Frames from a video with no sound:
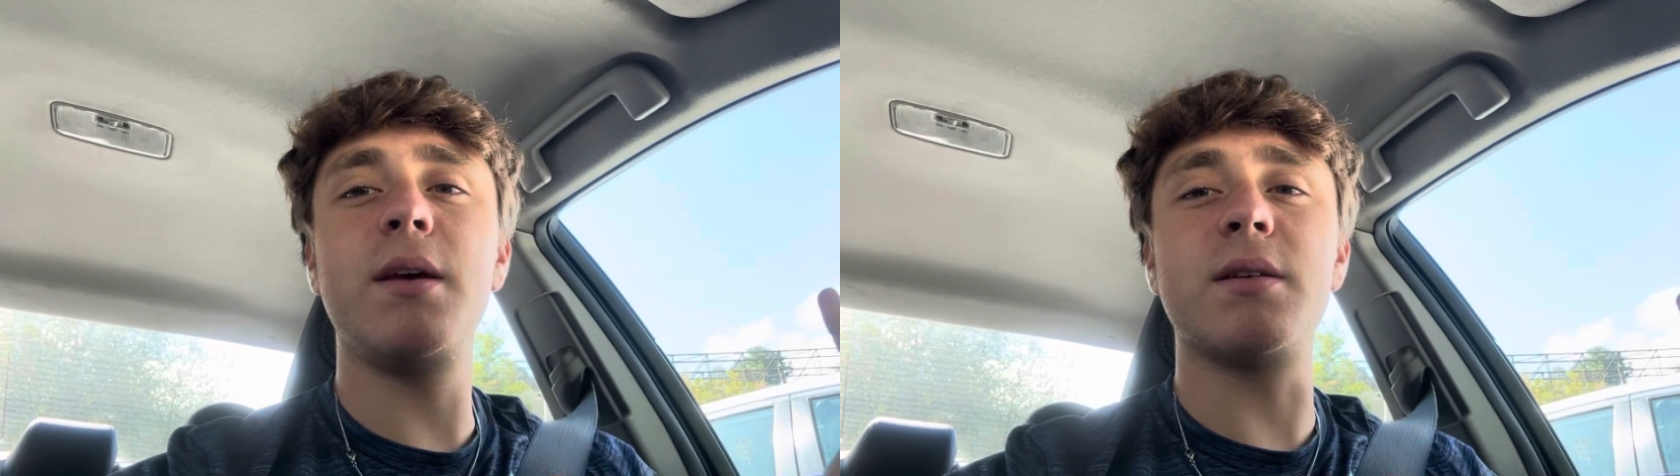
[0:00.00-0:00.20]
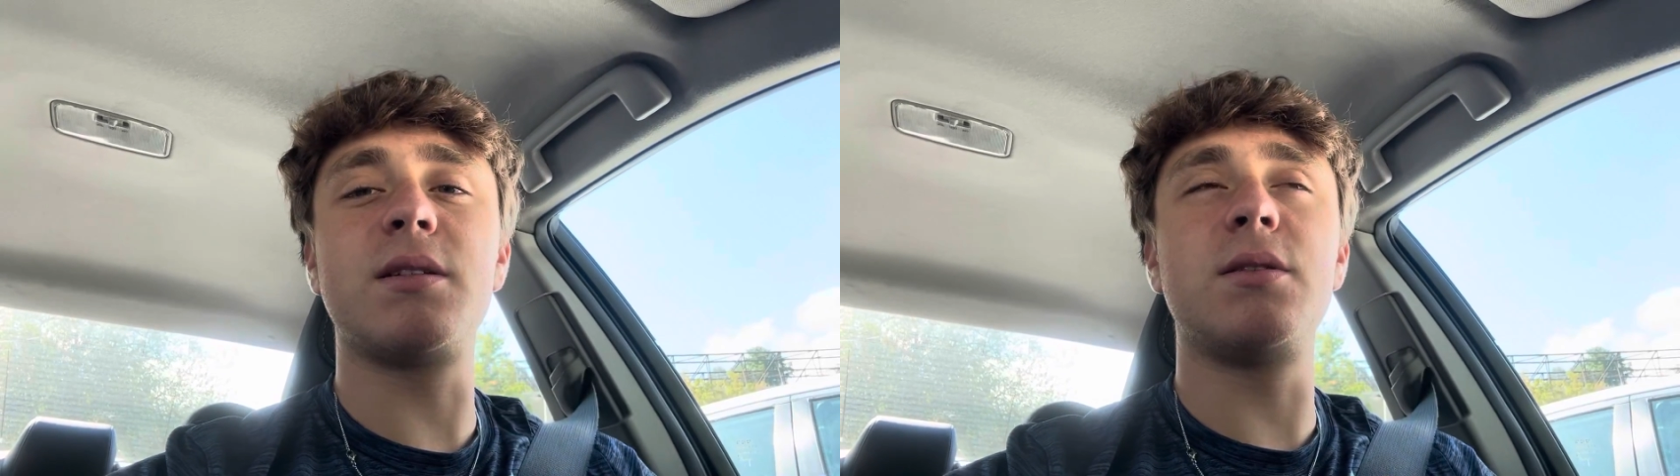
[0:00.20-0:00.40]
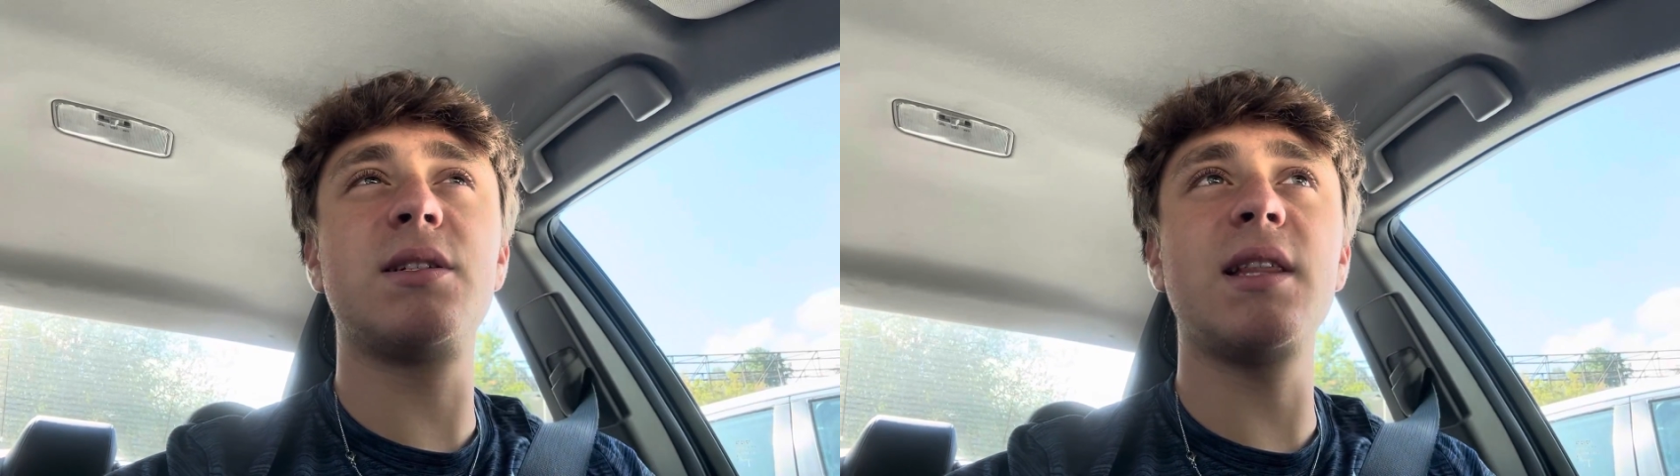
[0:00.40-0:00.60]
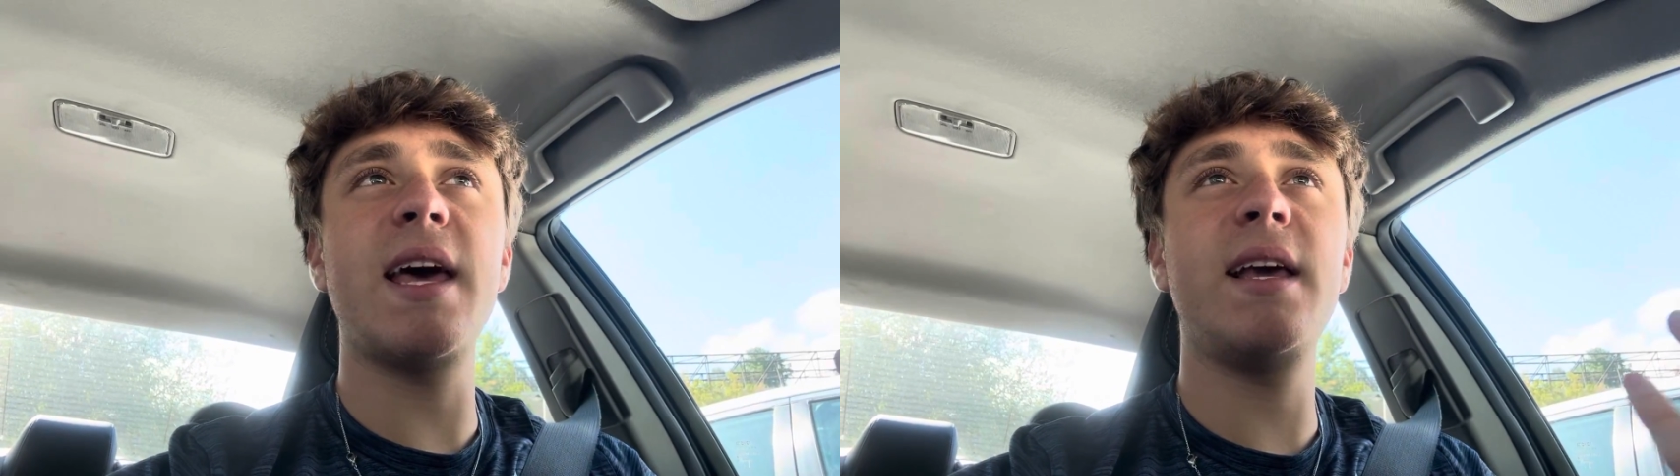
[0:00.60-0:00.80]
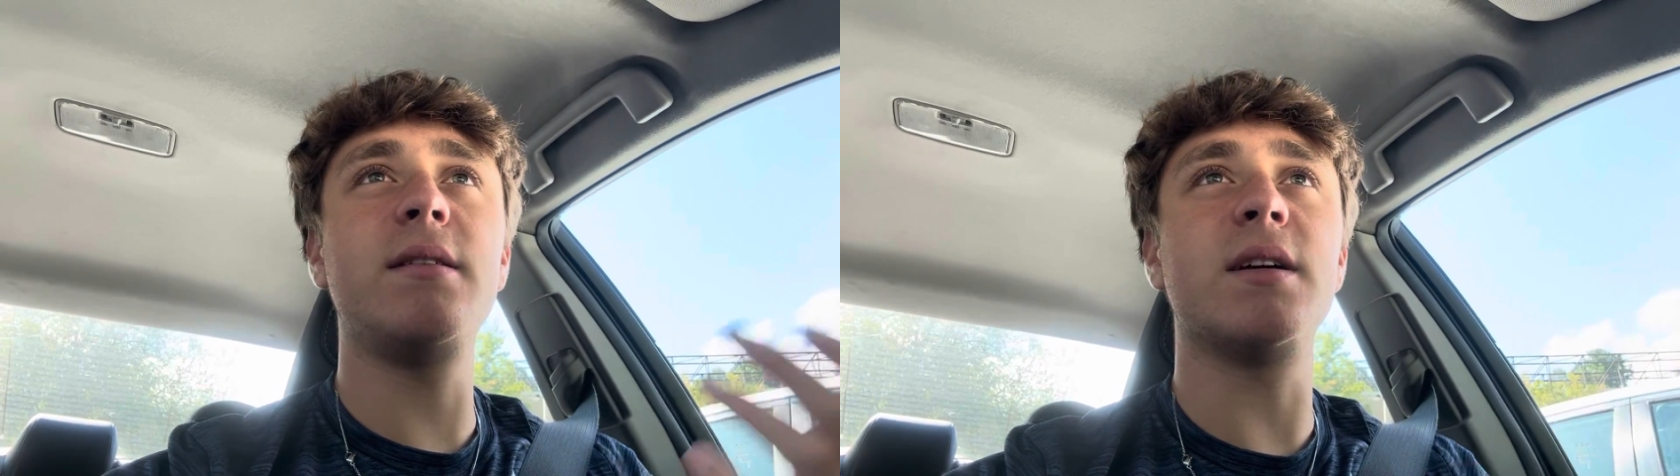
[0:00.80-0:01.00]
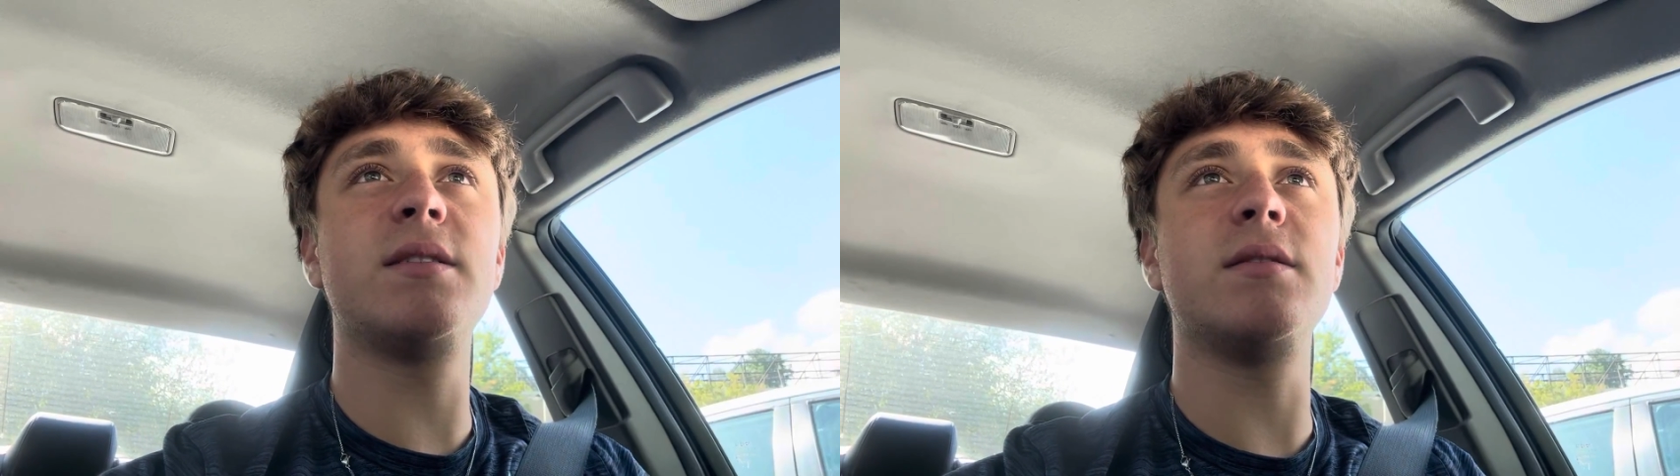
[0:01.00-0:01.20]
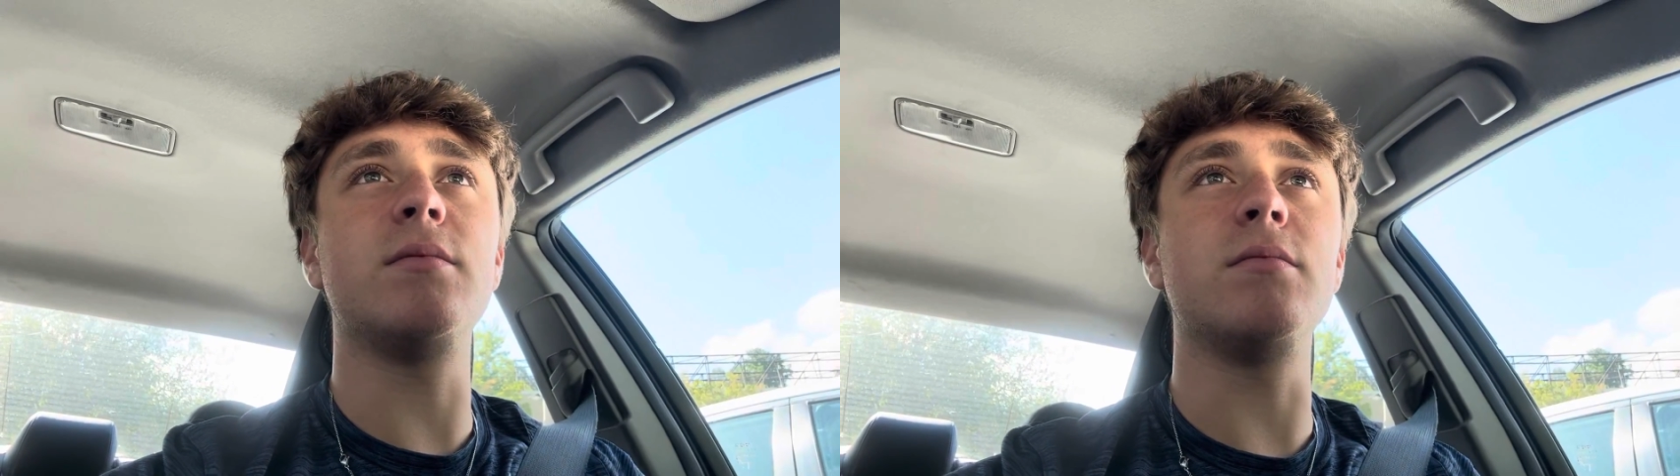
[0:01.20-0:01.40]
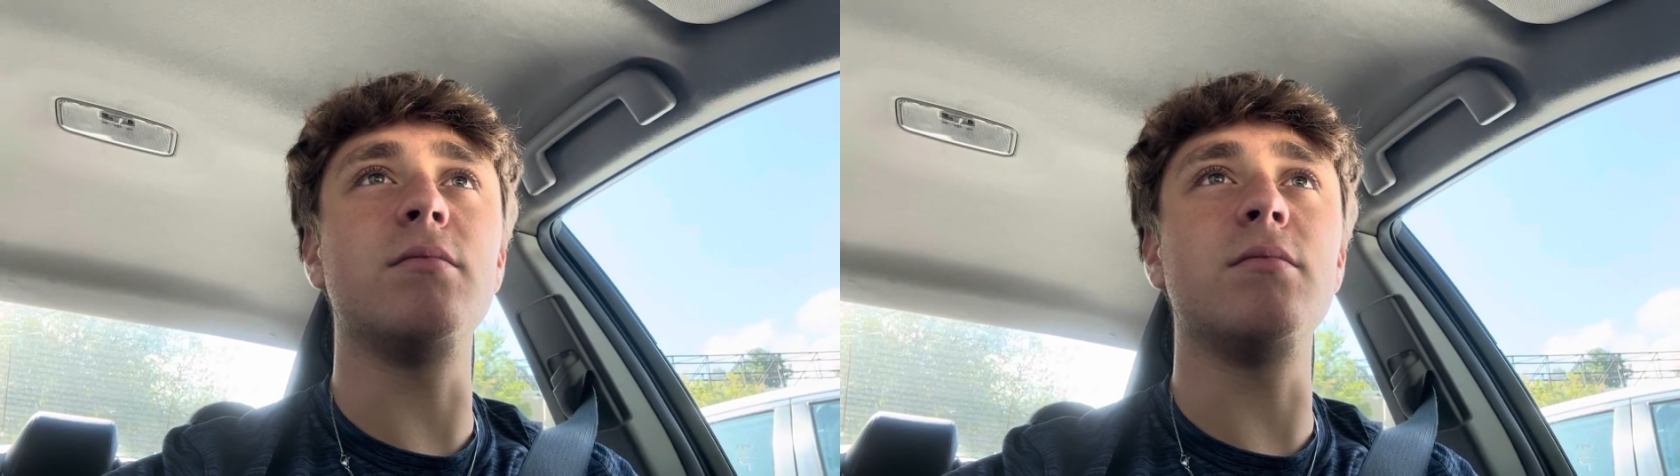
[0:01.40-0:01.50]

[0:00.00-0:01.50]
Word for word: Slay doesn't